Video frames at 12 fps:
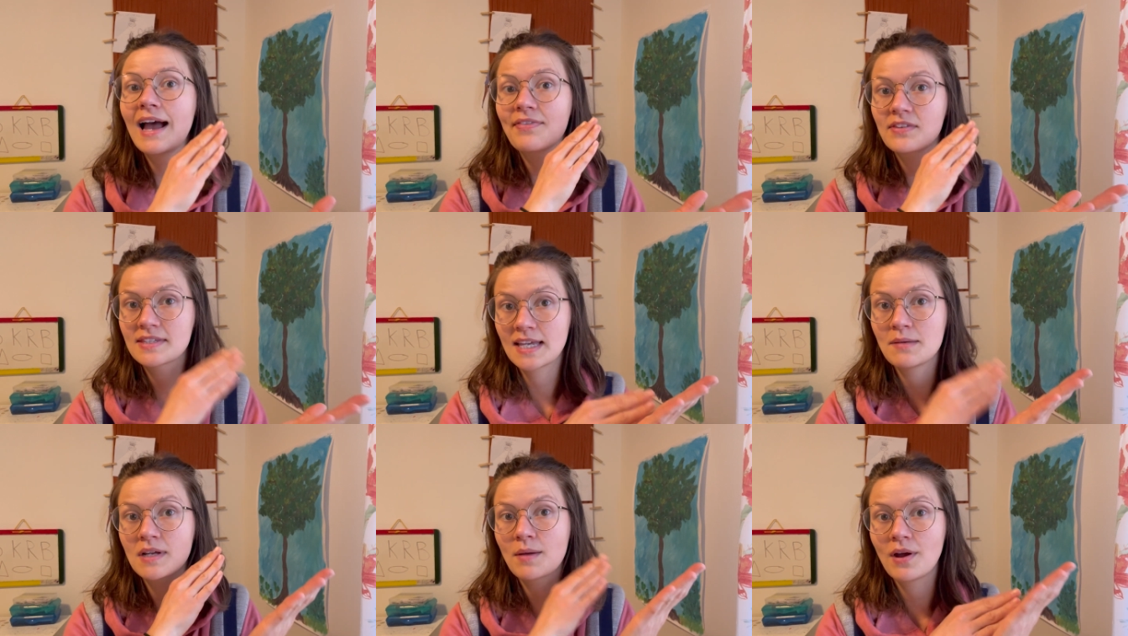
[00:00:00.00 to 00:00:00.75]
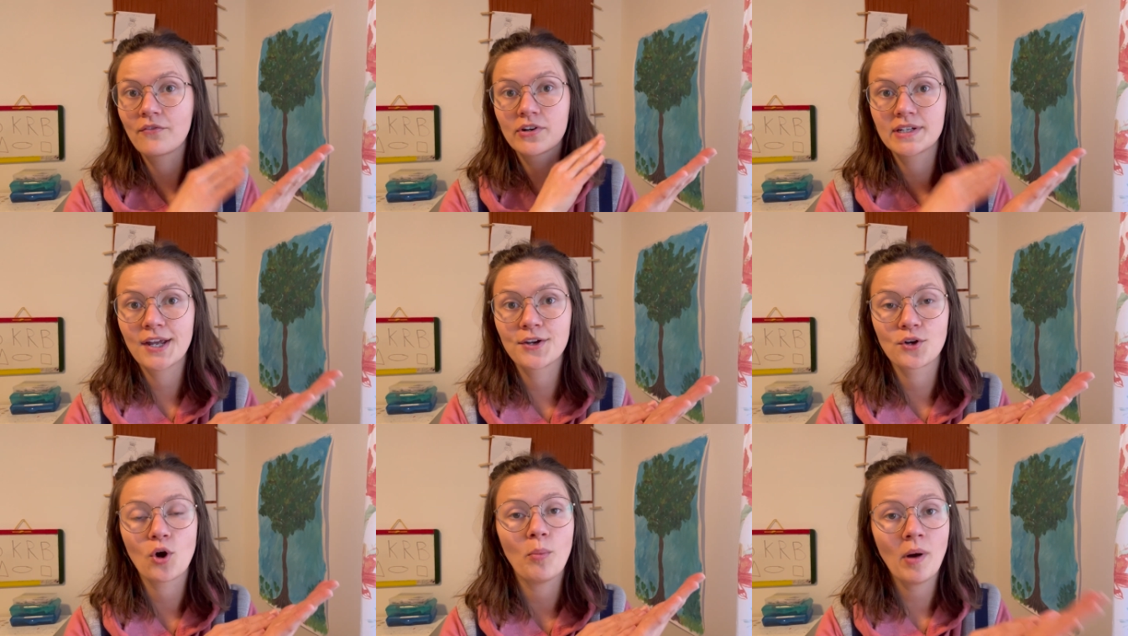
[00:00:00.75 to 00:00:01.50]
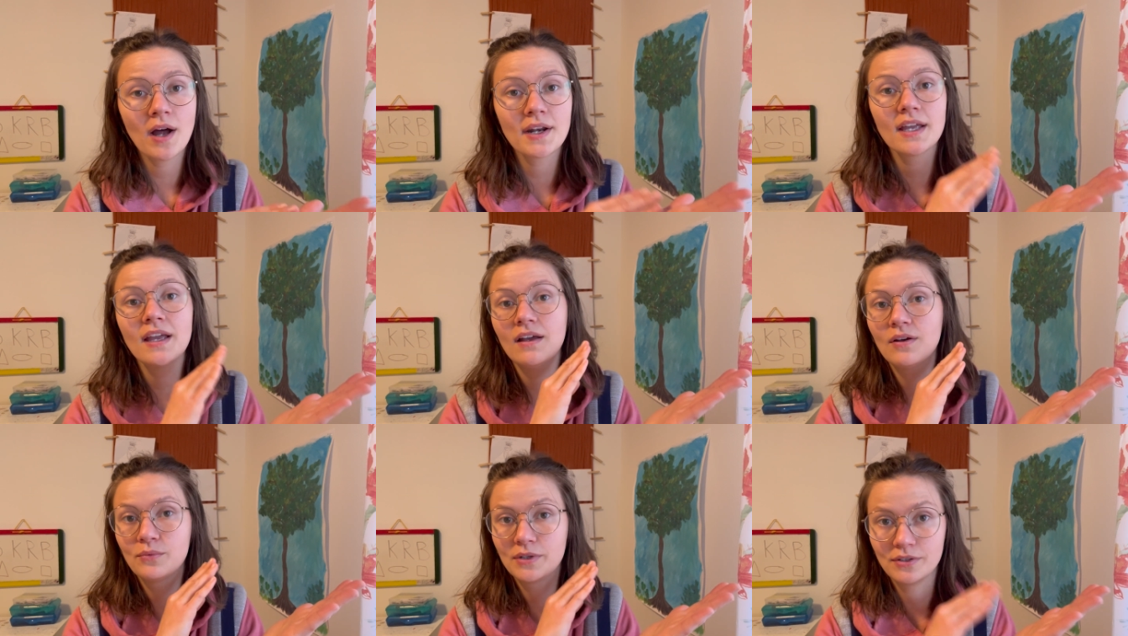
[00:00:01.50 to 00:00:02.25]
at the same time every day you go potty,
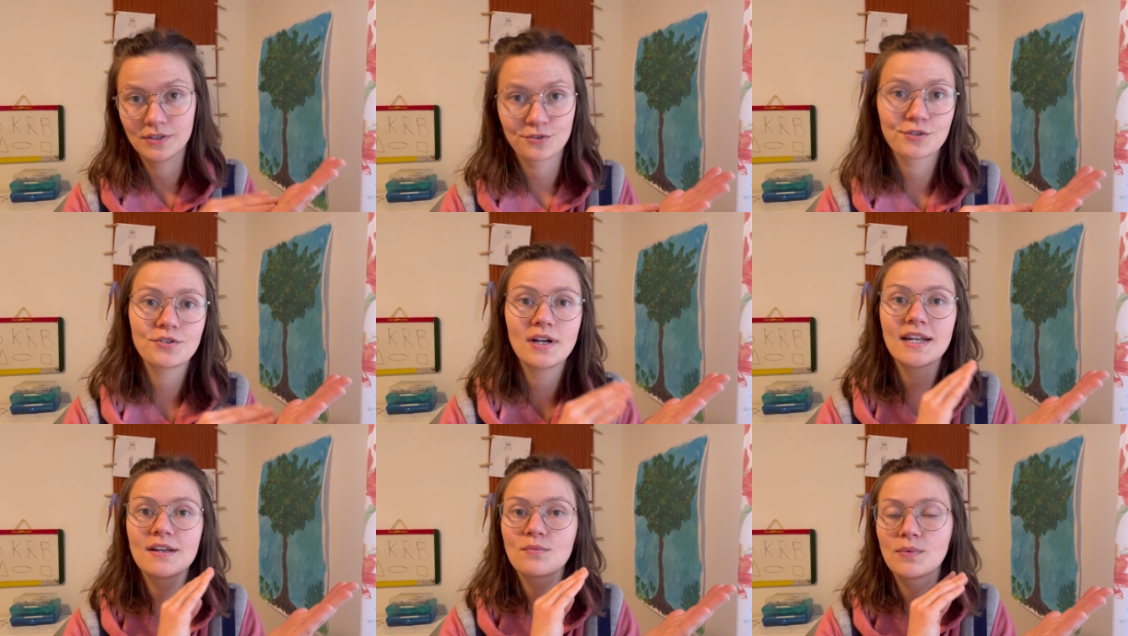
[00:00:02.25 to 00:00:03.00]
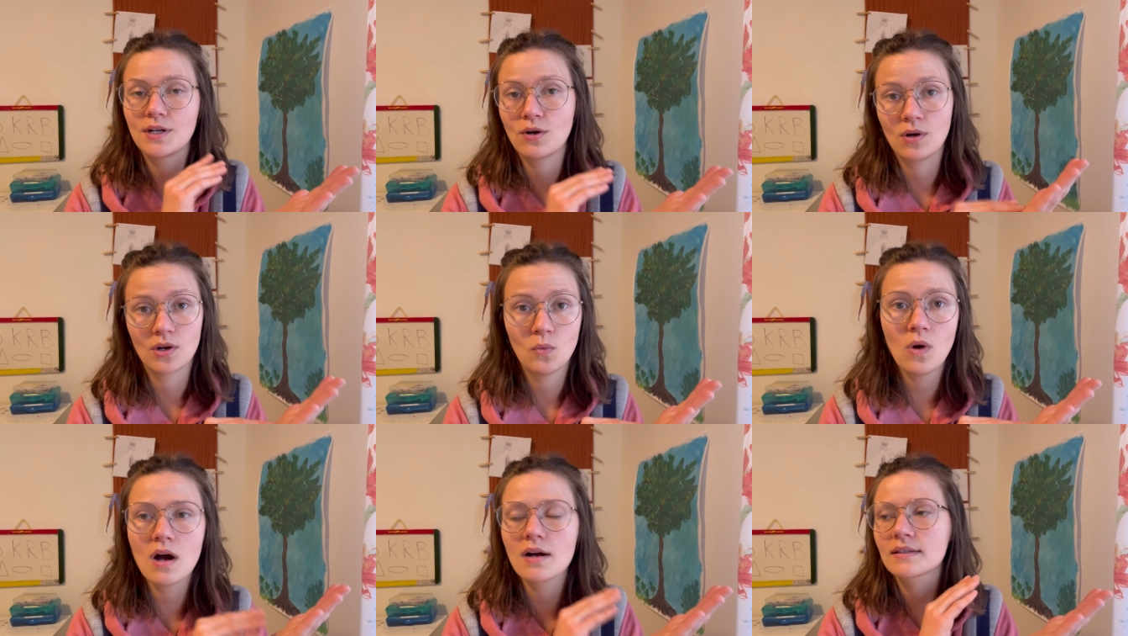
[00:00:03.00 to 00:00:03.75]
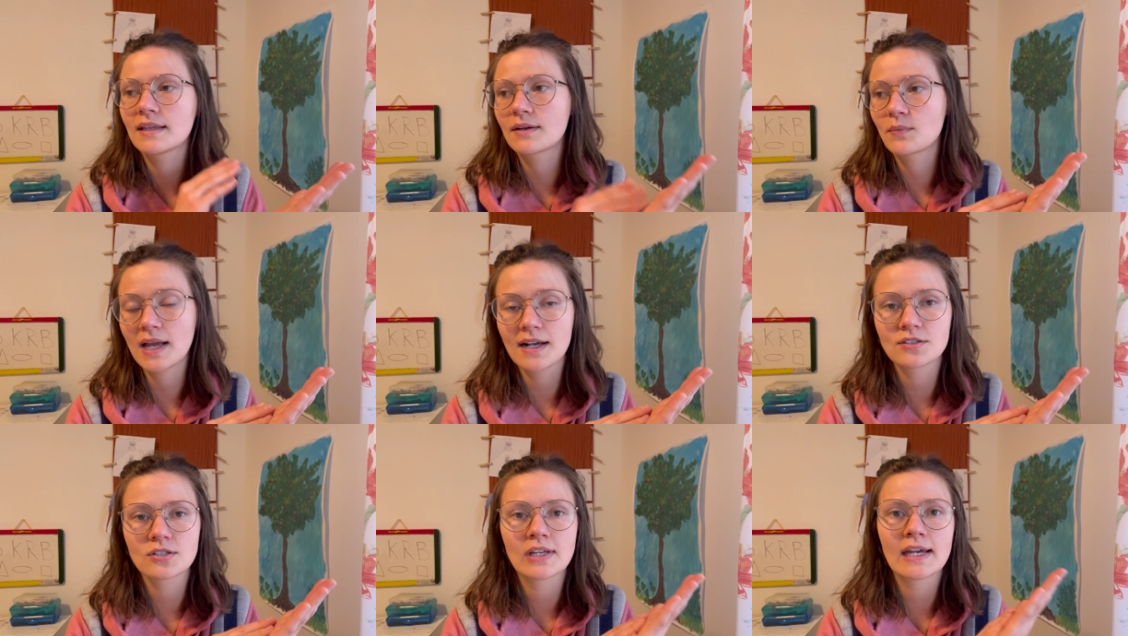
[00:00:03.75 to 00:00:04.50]
we do indoor training, we go on a walk, like we
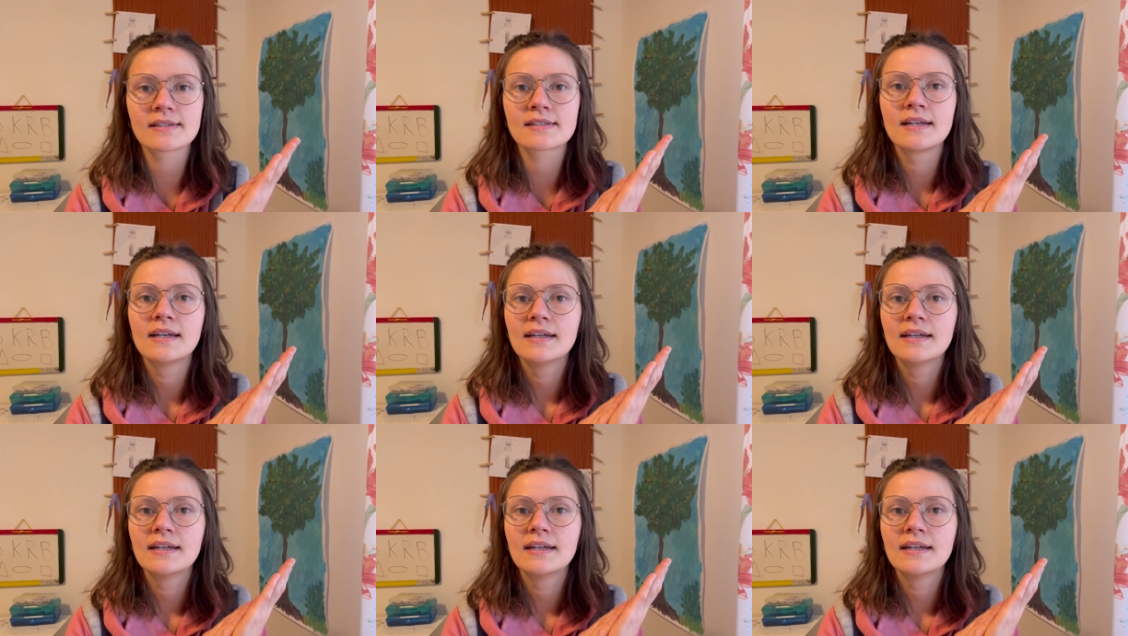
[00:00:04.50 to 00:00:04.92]
exercise,